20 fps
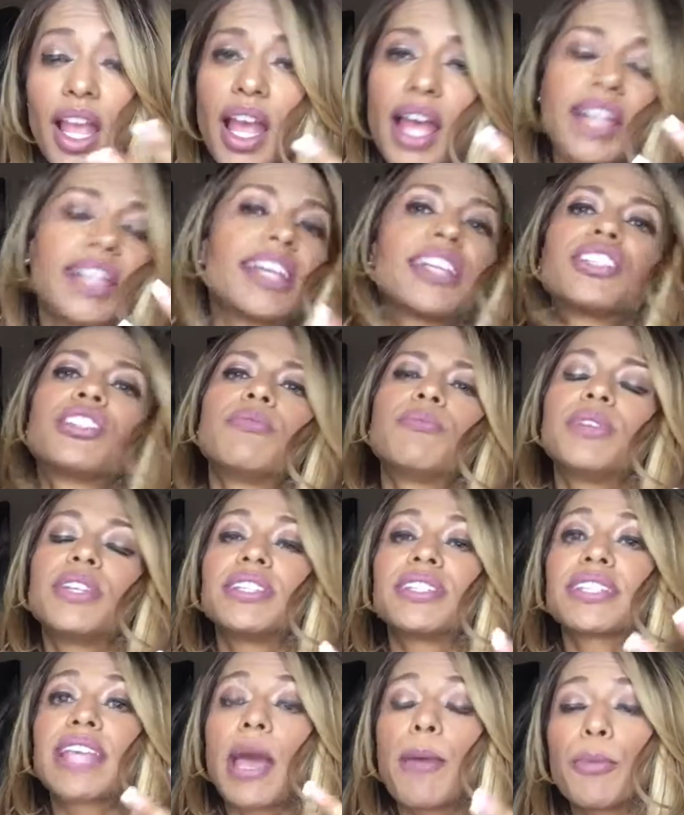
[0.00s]
I like to be
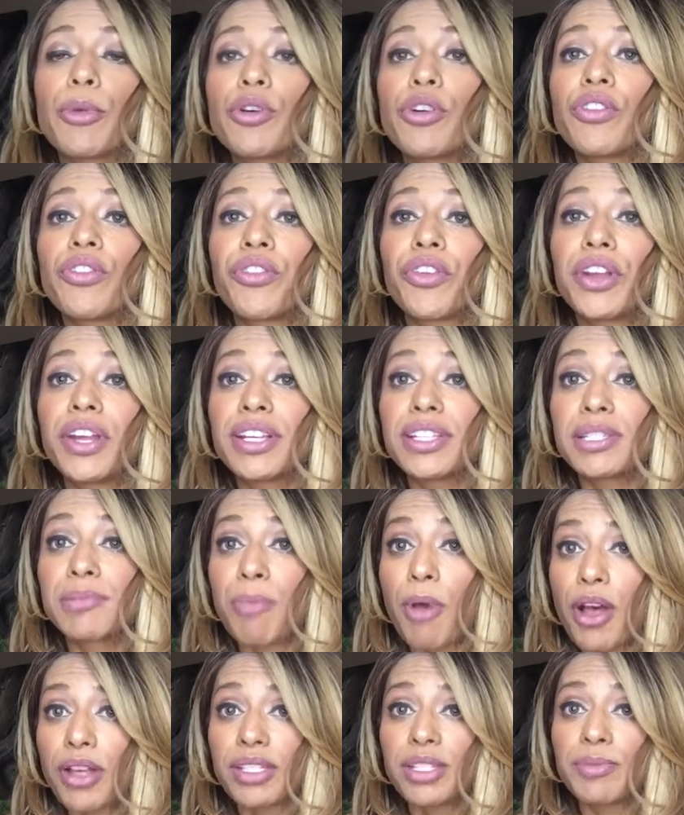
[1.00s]
as chemical free as
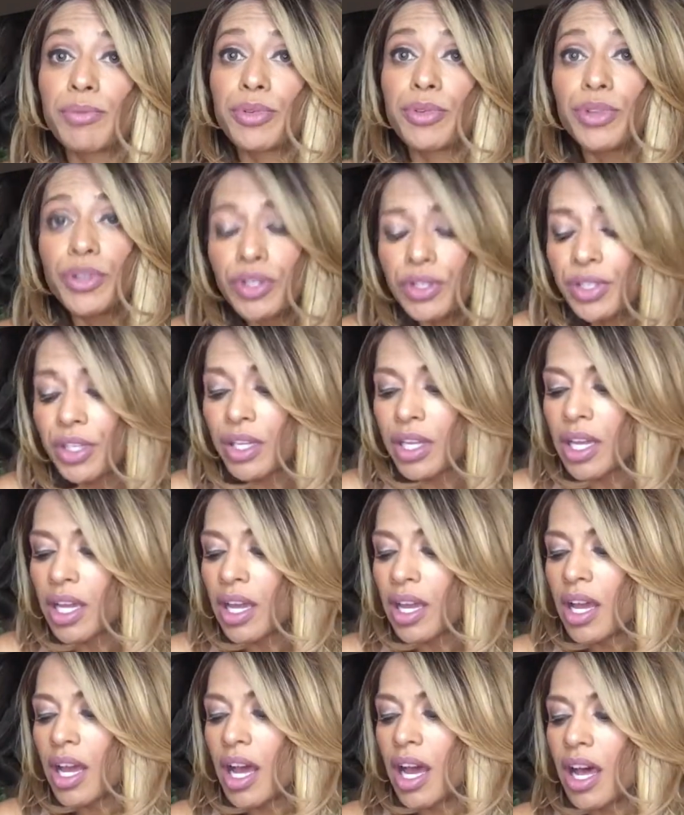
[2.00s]
possible.
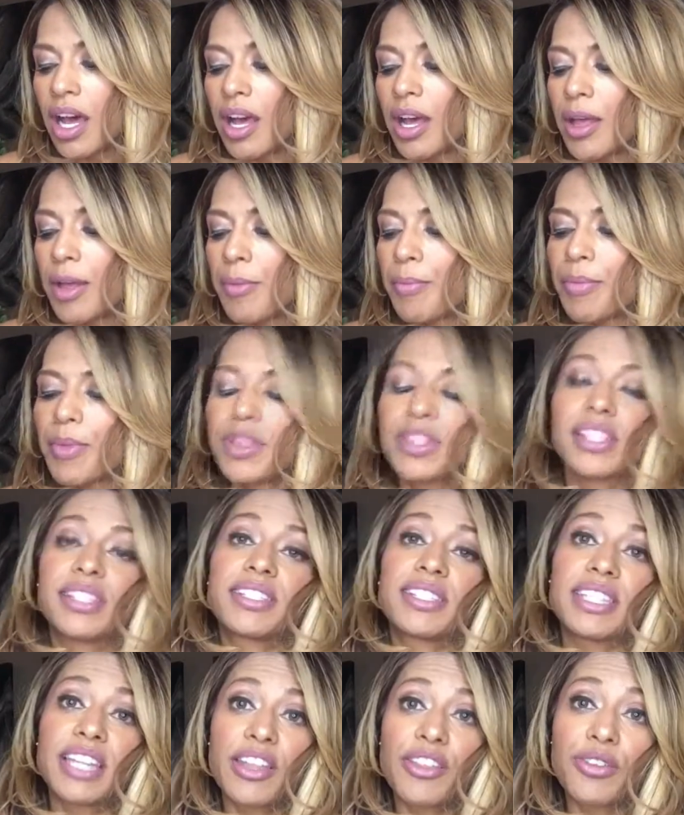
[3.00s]
Um, and
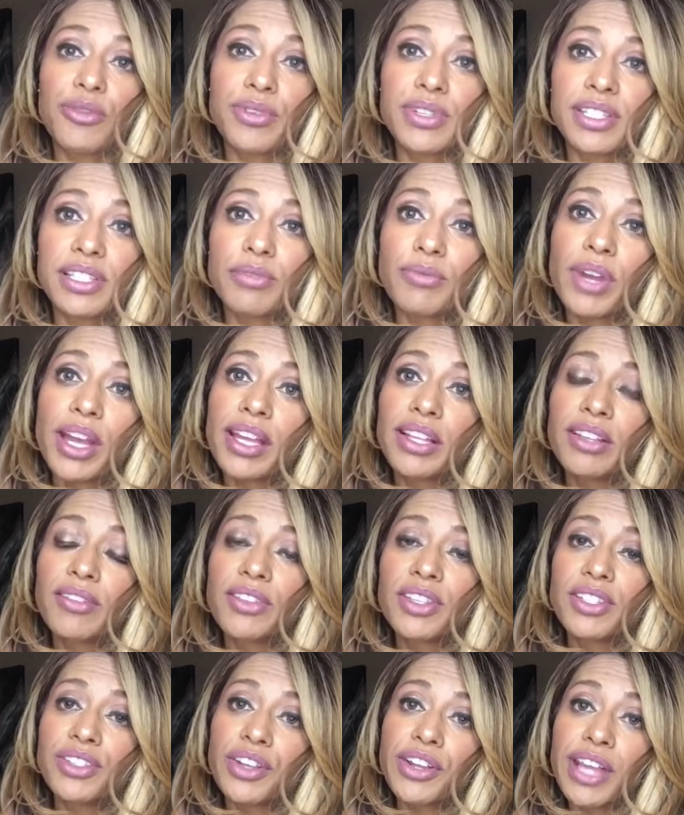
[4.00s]
that's another reason why I love
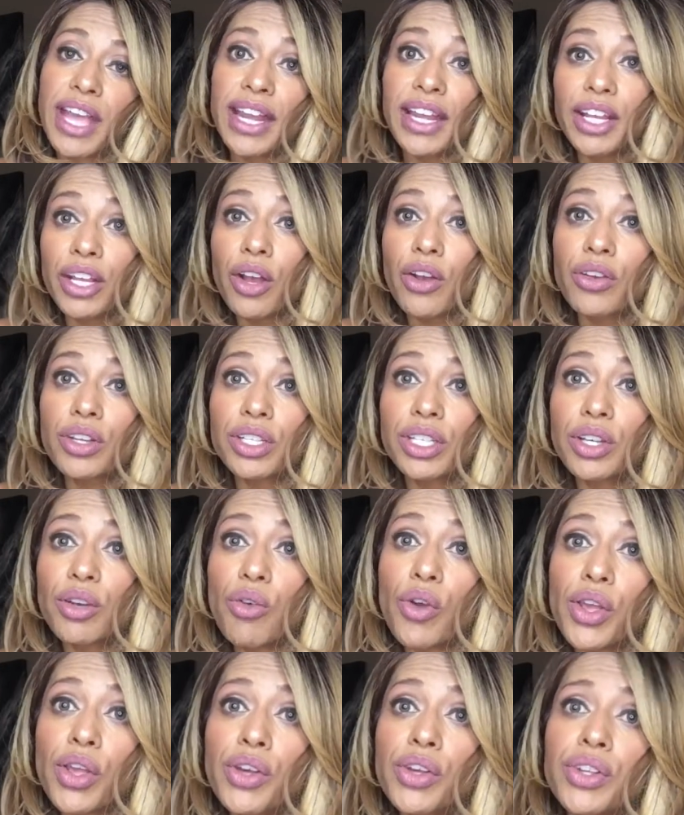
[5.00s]
this organic coconut
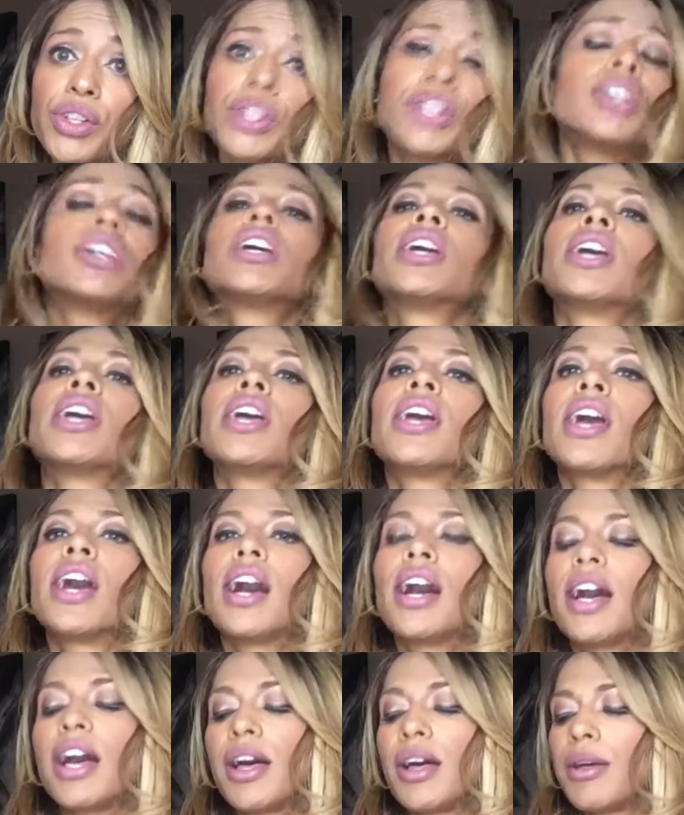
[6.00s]
oil.
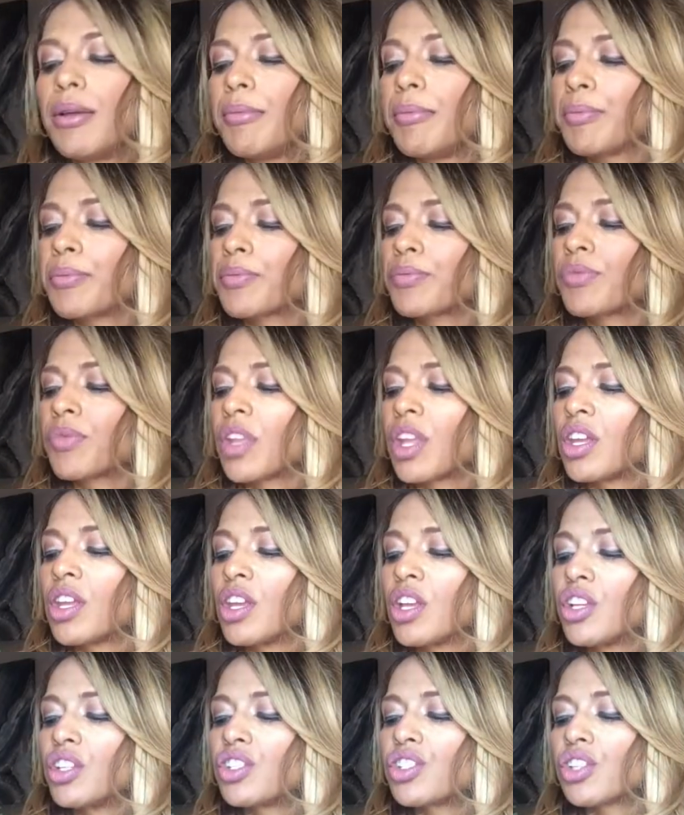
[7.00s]
Um,
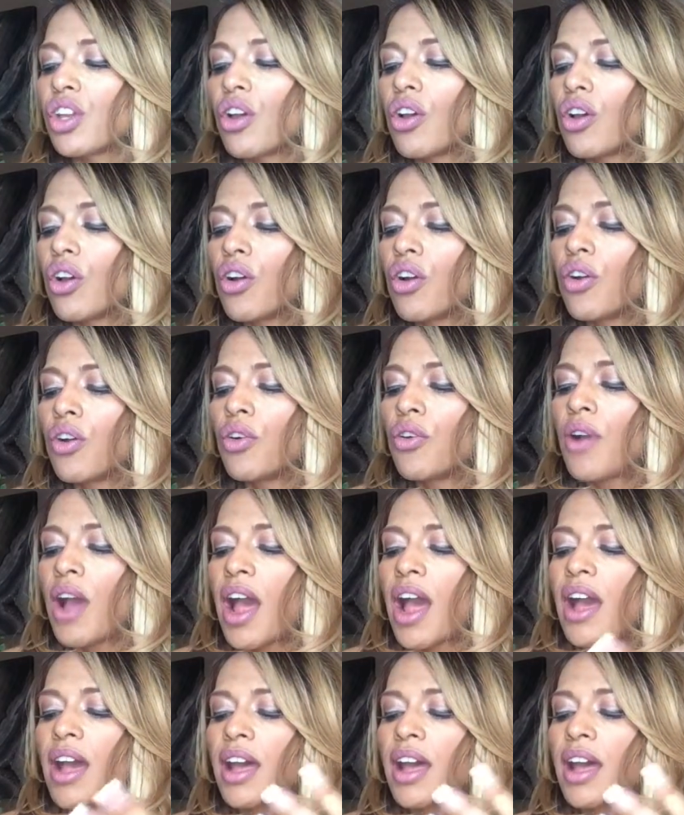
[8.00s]
so